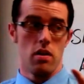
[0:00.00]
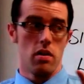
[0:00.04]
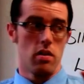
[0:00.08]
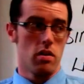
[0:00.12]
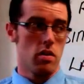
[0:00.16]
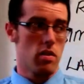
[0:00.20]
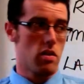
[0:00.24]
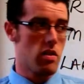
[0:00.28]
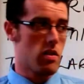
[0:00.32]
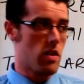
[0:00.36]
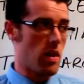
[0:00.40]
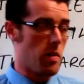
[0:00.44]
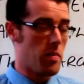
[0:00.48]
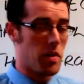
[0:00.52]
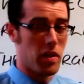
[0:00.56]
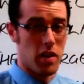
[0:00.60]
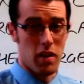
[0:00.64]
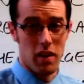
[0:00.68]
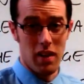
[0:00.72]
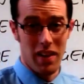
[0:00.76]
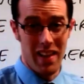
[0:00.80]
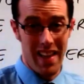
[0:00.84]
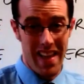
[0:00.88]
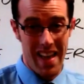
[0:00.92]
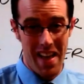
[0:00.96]
similar
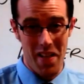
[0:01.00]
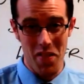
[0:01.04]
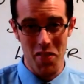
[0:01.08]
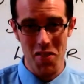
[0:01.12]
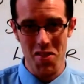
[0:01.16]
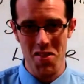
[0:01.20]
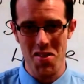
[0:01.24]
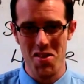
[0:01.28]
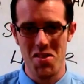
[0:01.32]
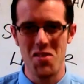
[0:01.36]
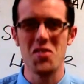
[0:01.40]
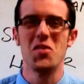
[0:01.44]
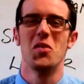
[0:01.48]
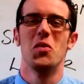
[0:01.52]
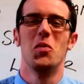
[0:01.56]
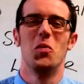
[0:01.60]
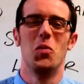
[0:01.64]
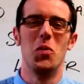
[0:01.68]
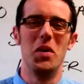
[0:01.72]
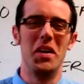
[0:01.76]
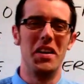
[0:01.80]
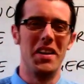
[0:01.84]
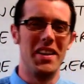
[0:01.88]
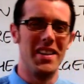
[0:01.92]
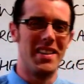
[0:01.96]
lengths,
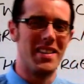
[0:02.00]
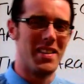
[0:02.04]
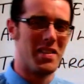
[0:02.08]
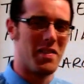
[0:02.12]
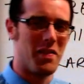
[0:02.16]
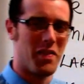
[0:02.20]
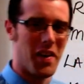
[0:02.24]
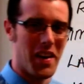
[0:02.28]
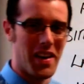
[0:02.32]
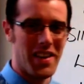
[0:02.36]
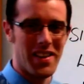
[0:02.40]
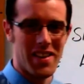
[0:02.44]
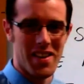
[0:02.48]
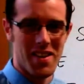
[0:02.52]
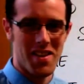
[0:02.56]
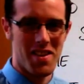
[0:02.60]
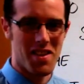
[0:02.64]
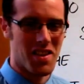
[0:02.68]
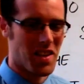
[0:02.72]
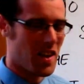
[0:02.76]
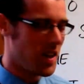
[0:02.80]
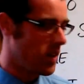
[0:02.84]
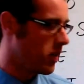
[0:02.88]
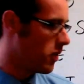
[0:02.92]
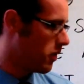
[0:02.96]
we need to find the
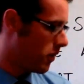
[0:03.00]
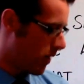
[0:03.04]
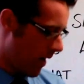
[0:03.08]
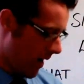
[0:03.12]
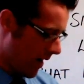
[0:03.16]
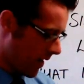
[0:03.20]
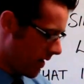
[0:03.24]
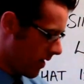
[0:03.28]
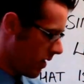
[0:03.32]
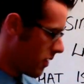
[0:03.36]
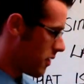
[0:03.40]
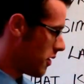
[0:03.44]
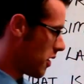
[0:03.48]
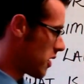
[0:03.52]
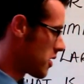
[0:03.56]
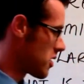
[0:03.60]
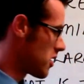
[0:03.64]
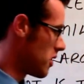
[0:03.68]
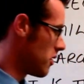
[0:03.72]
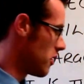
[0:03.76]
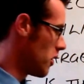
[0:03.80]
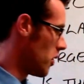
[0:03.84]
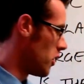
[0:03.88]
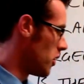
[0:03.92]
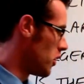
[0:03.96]
scale factor first
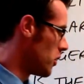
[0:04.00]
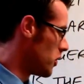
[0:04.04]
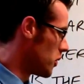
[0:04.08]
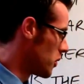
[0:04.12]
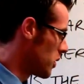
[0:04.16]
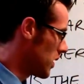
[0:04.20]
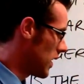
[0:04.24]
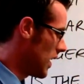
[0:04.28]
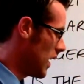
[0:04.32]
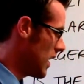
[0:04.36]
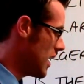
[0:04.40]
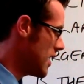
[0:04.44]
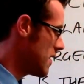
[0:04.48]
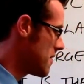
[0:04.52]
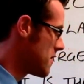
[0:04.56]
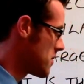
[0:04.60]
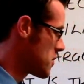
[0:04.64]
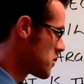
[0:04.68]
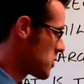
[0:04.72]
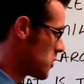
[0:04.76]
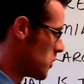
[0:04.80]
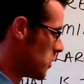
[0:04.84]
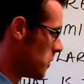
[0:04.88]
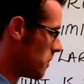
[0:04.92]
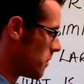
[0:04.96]
of all, okay?
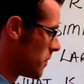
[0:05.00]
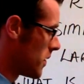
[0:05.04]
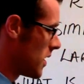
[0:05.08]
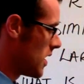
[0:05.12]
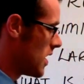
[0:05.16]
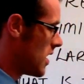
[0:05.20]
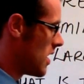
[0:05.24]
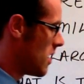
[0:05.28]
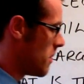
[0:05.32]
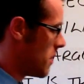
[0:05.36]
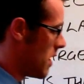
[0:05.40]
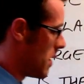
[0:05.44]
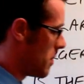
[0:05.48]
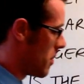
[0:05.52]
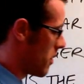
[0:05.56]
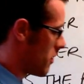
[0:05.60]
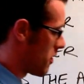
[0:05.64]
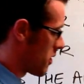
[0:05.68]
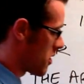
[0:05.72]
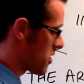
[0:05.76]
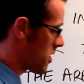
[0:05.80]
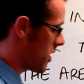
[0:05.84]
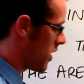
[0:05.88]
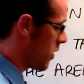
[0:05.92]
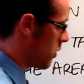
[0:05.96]
So, remember, for
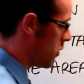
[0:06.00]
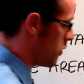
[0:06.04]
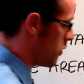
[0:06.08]
scale